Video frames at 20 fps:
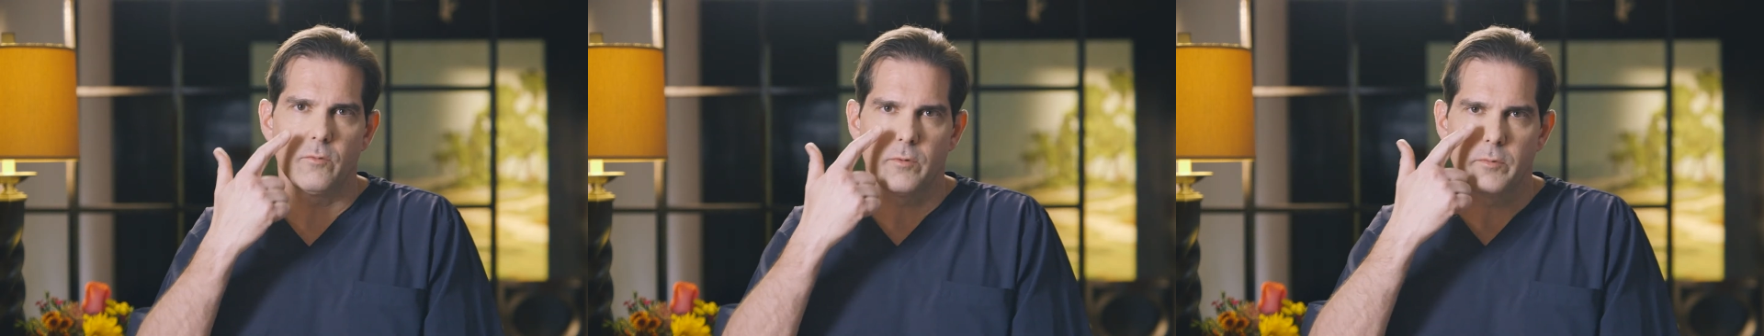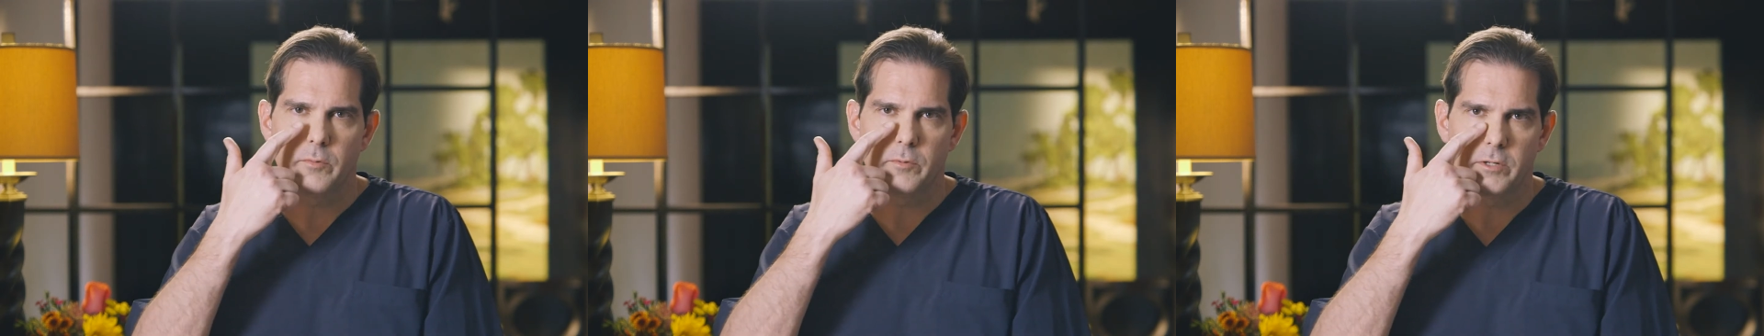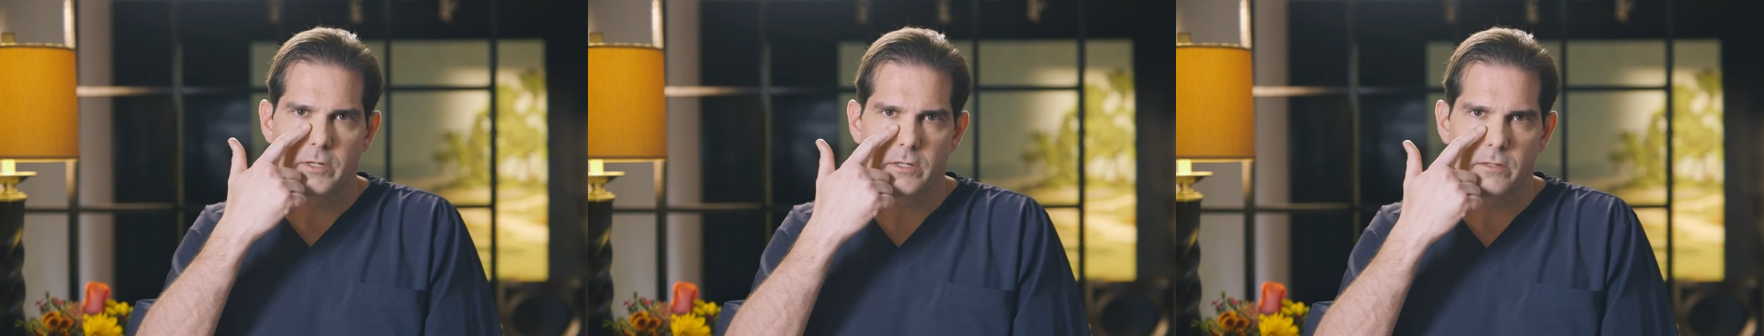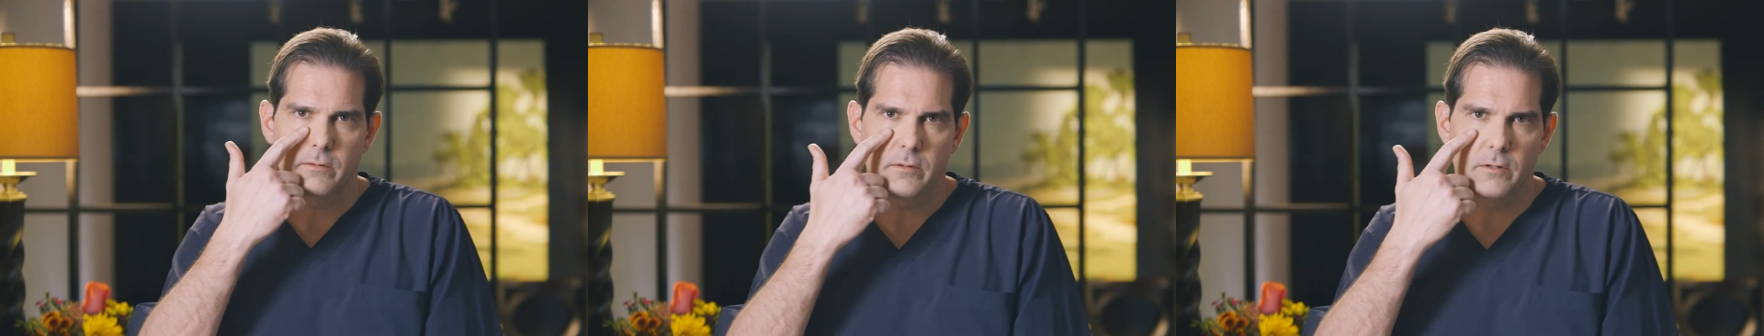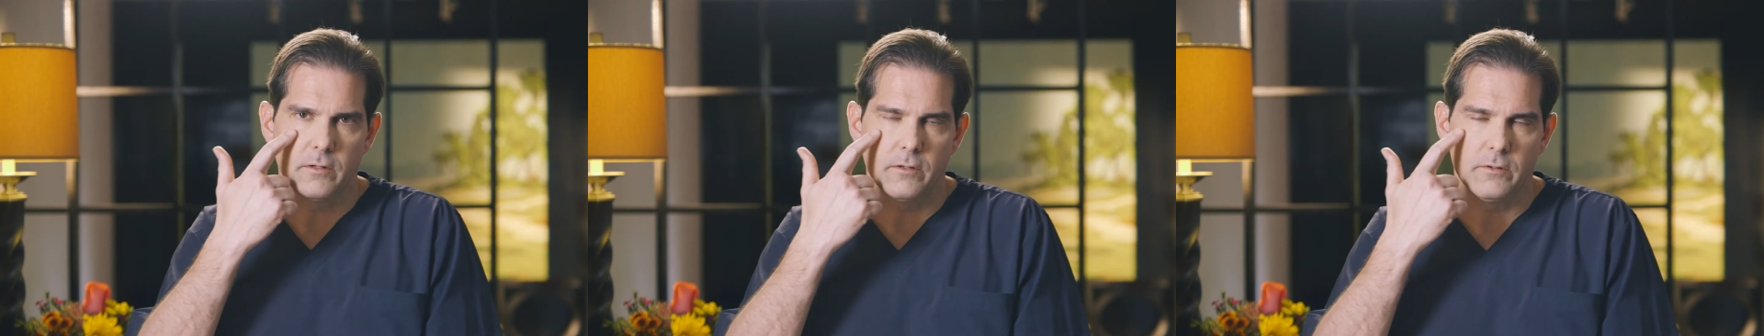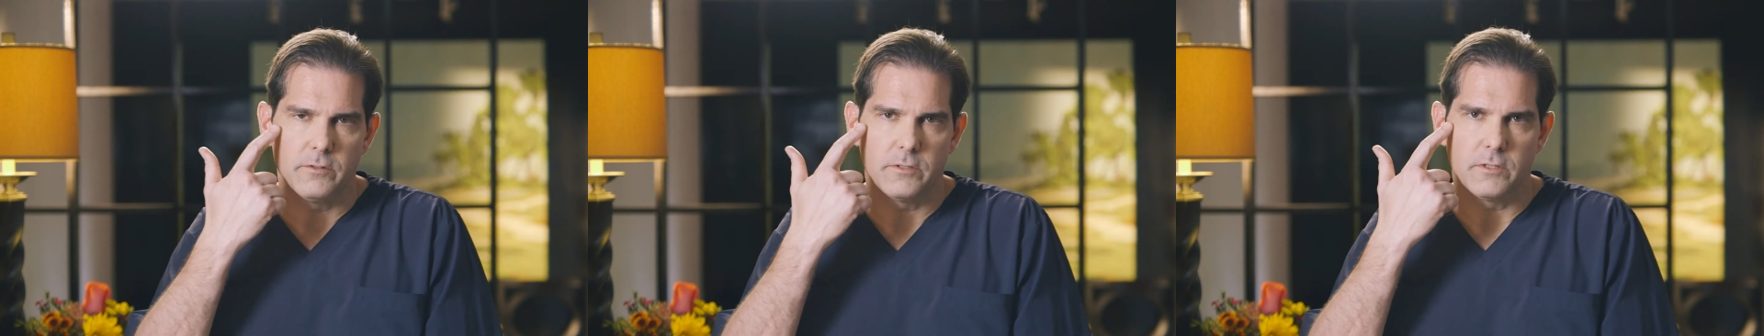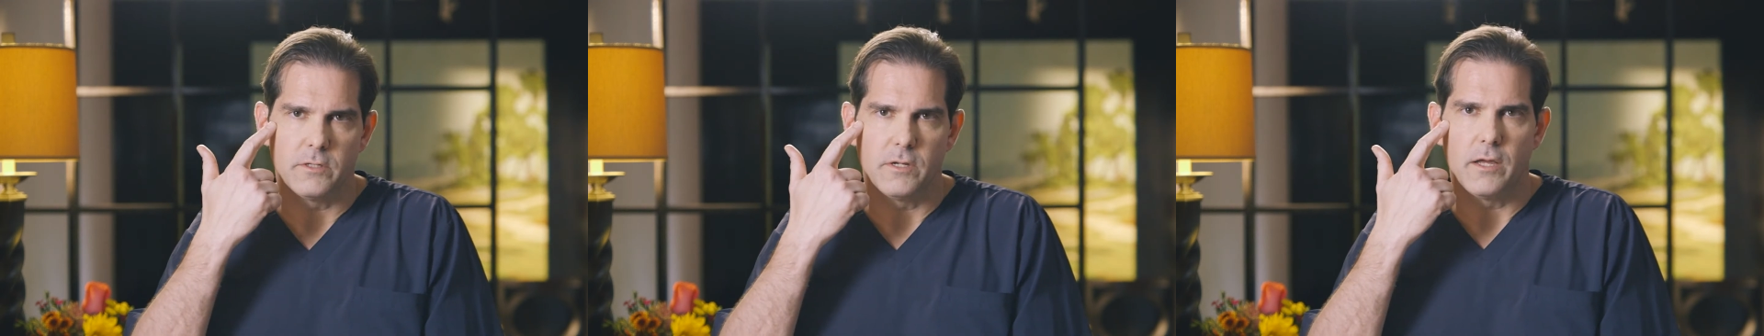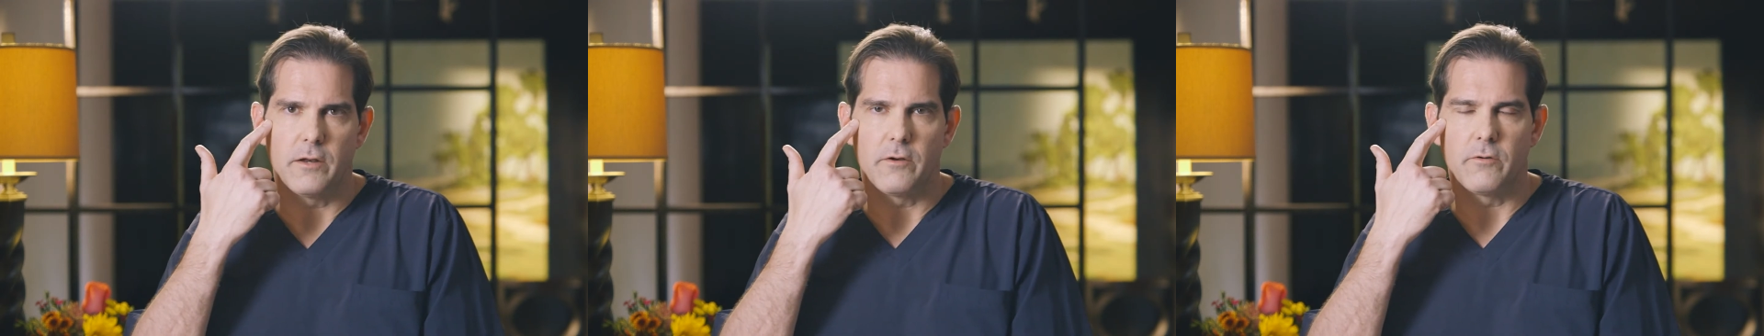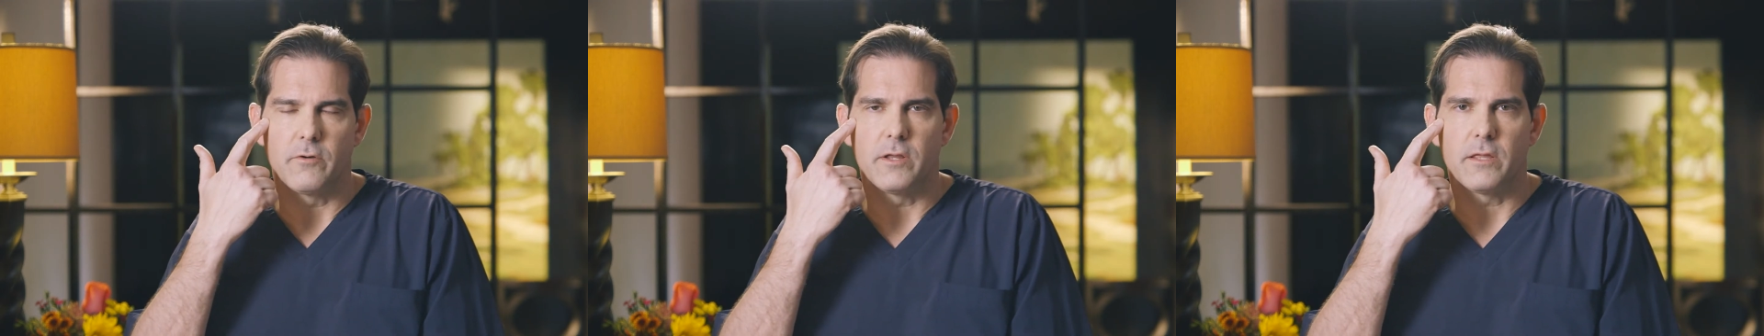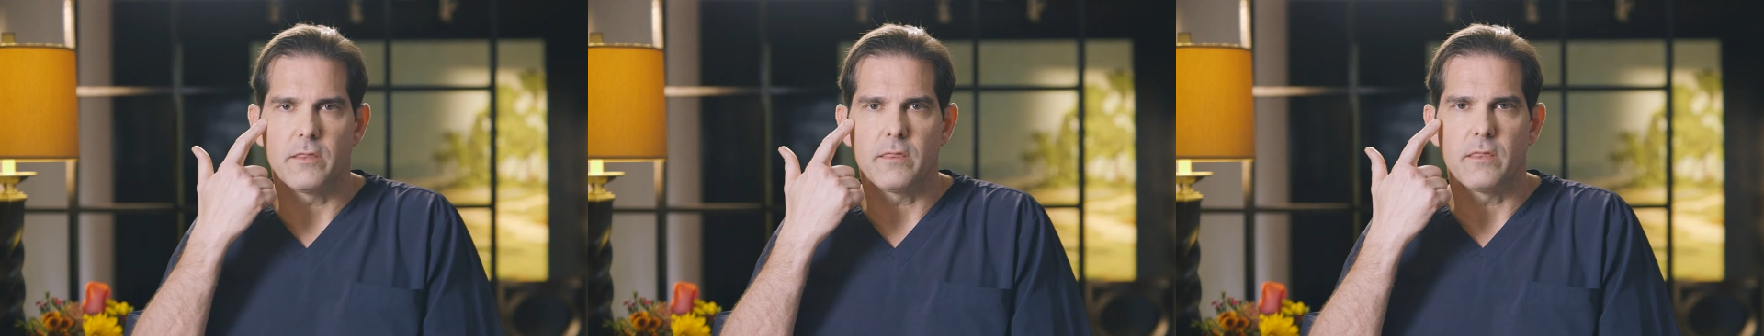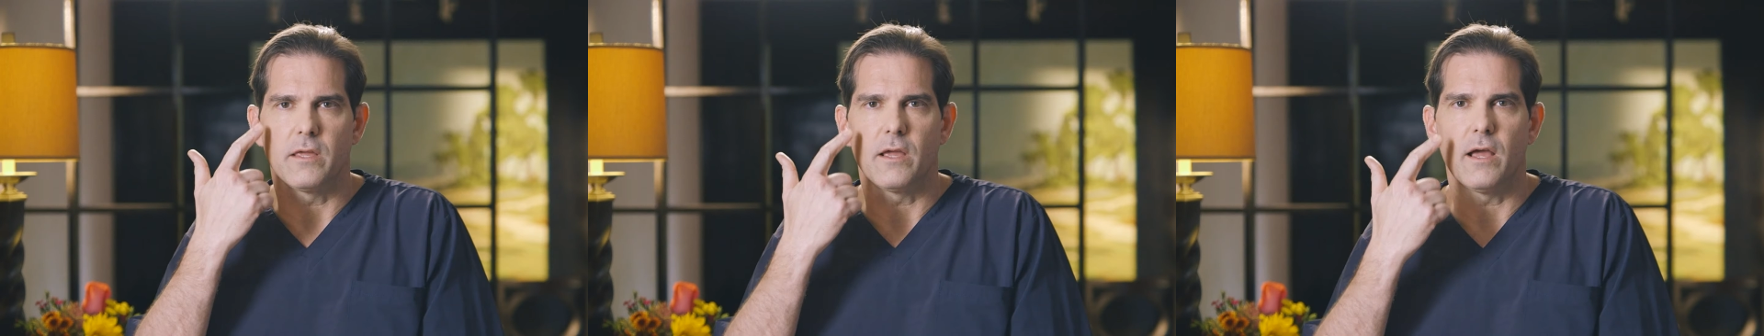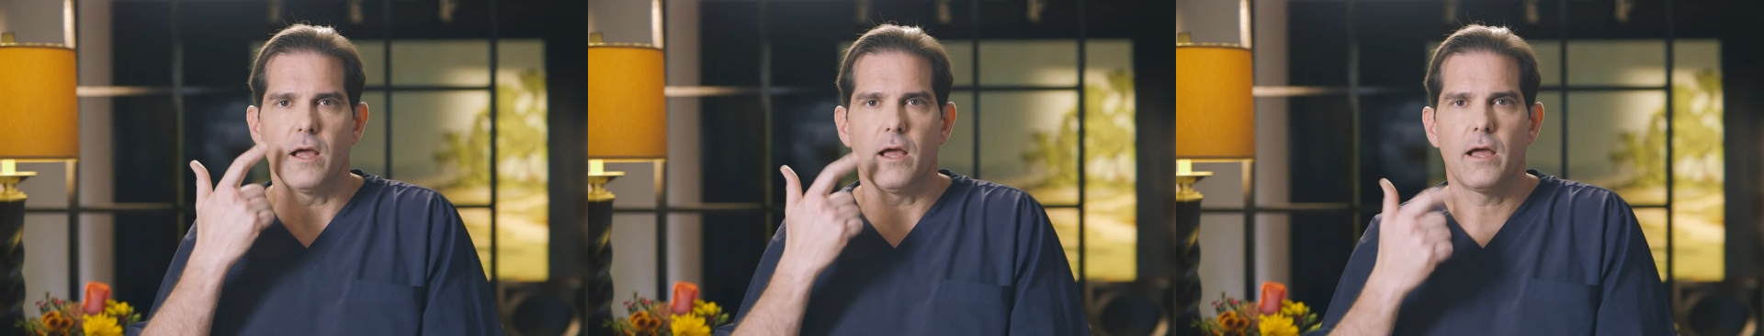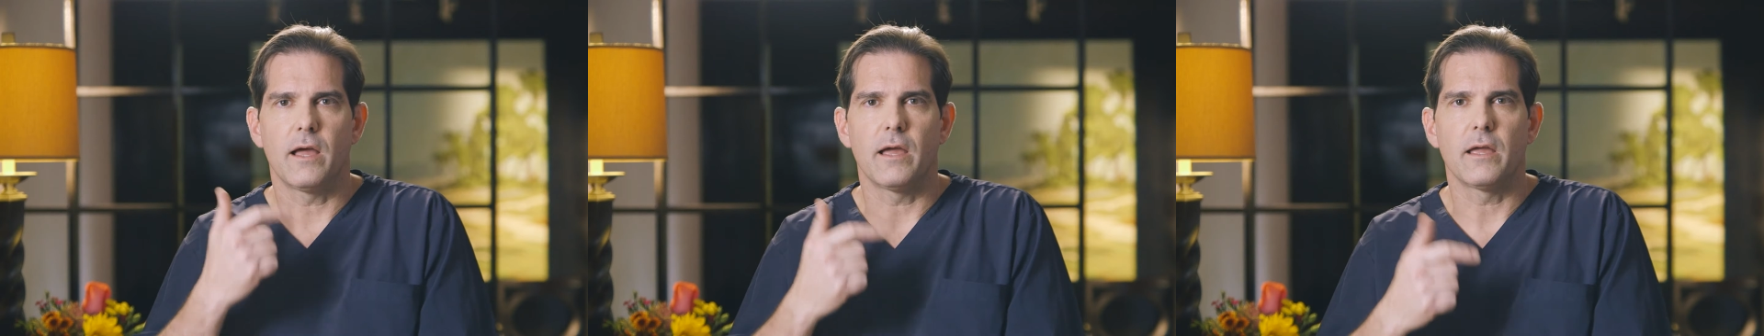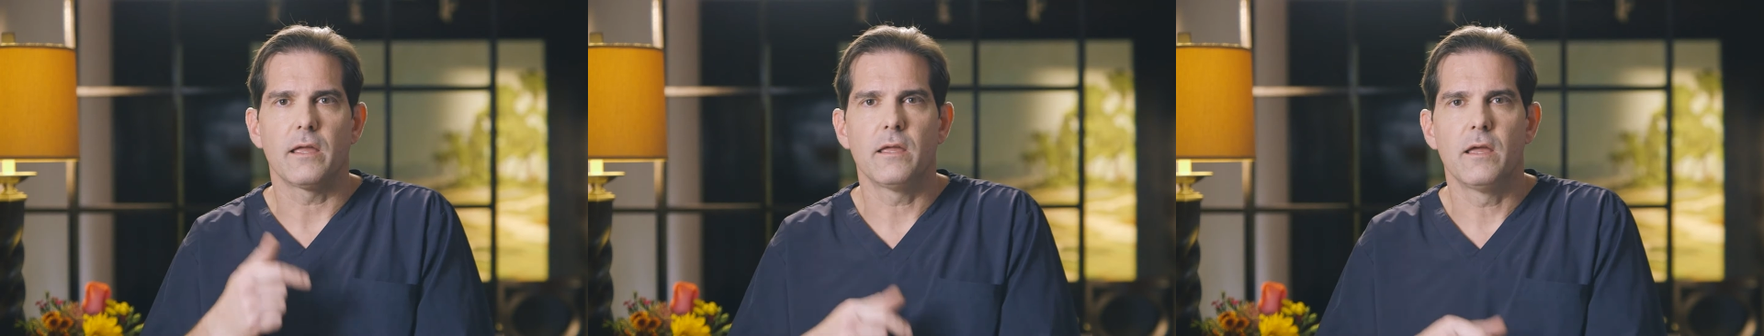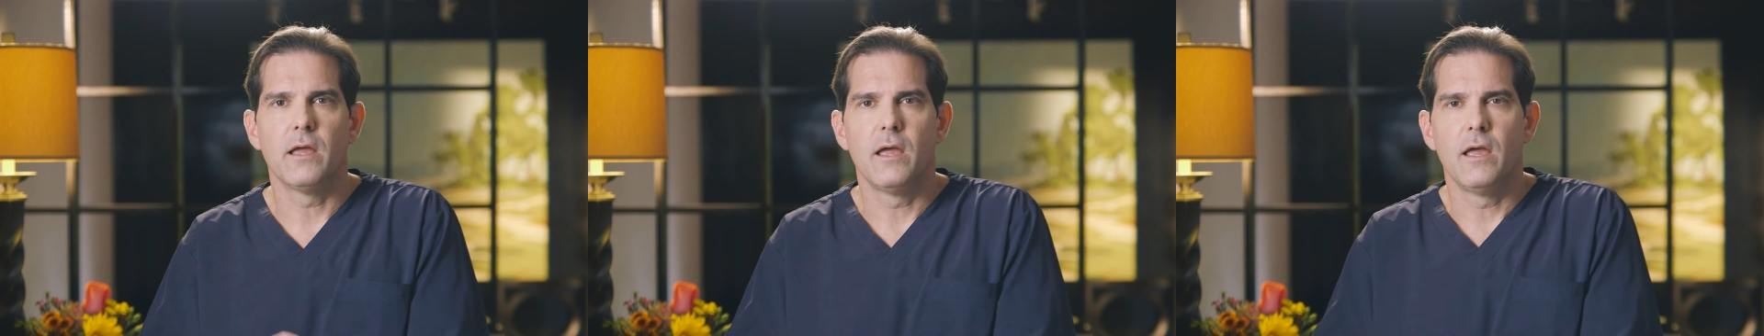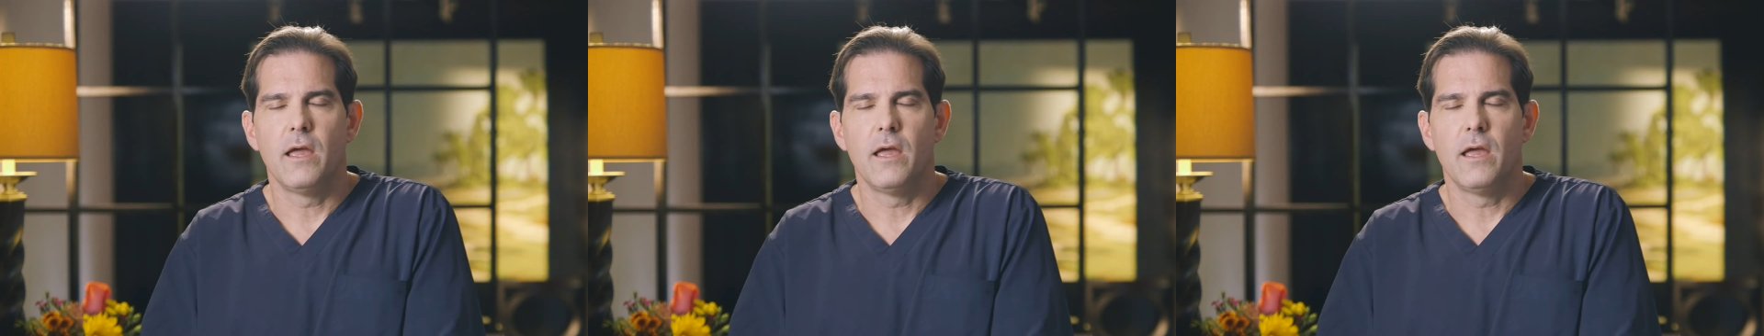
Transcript: we predictably lose it underneath the eye,